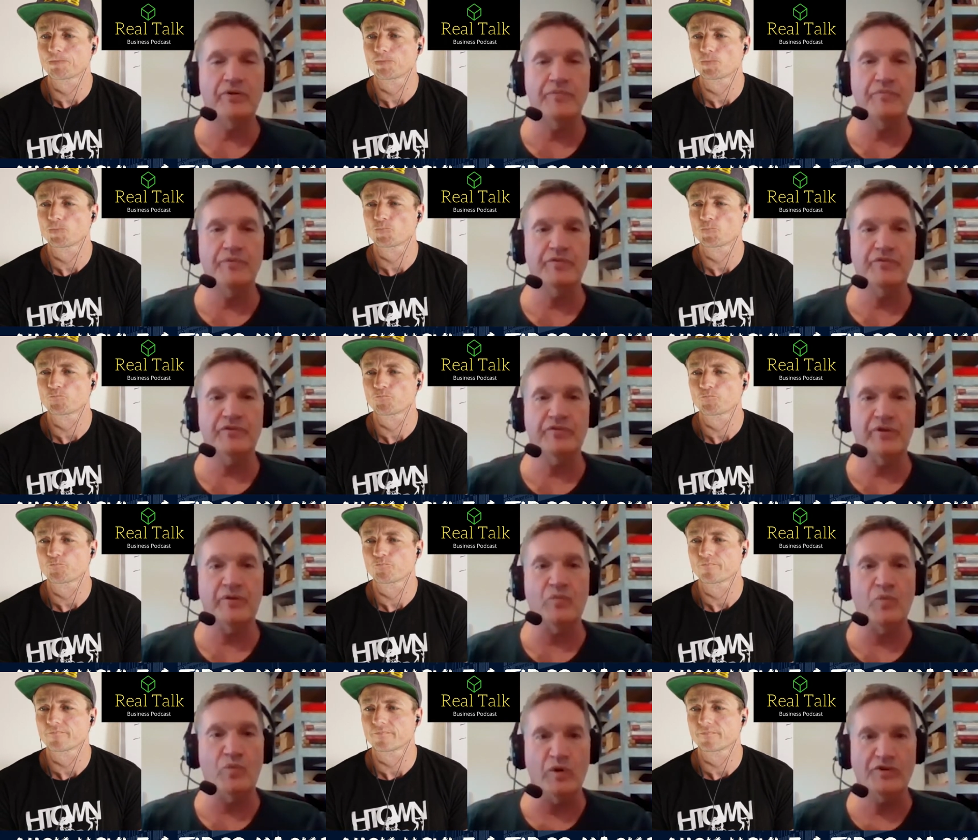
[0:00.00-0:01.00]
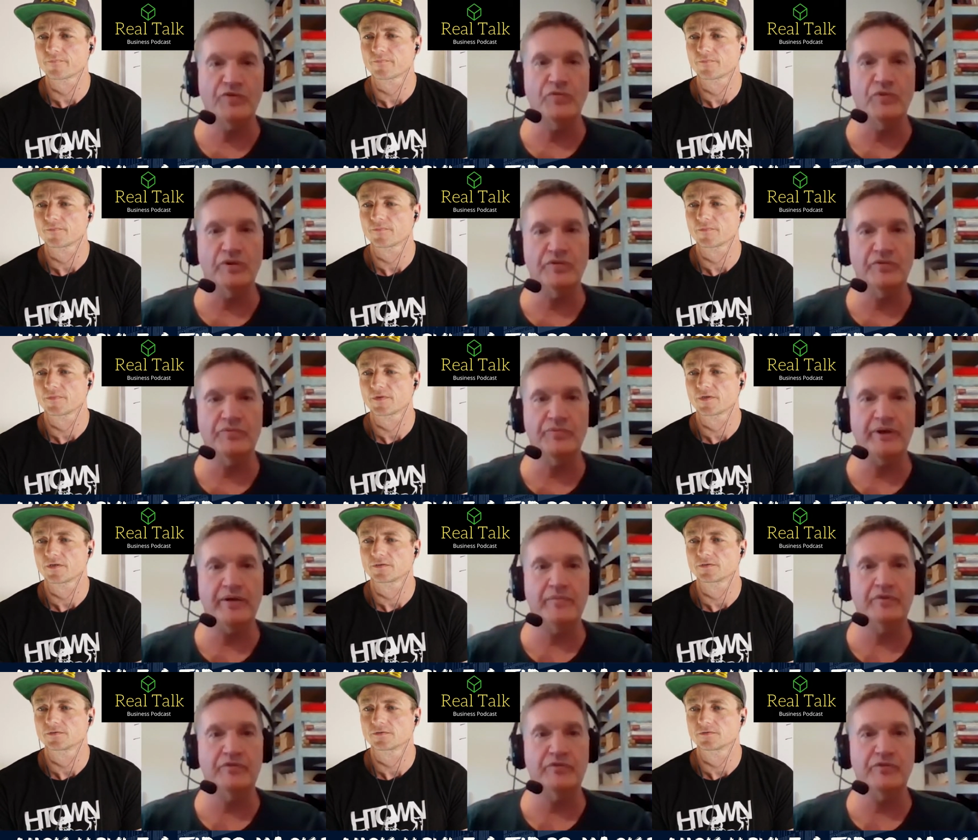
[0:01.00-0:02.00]
Speaker 1: in business and what you want to be
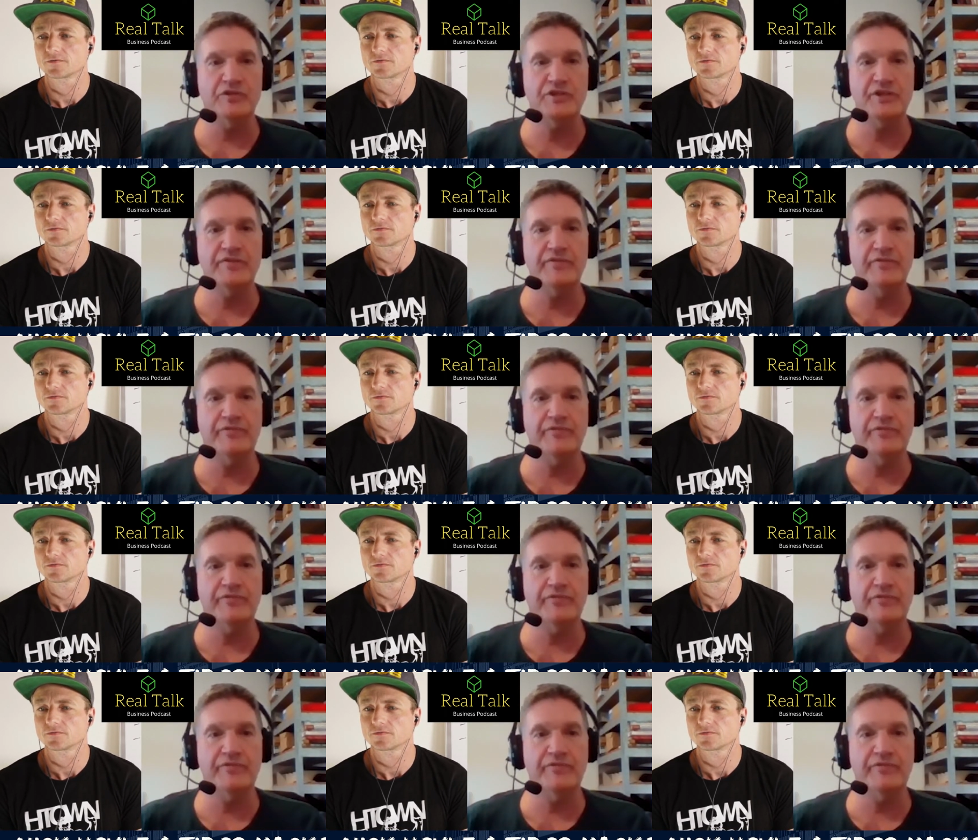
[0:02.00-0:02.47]
able to achieve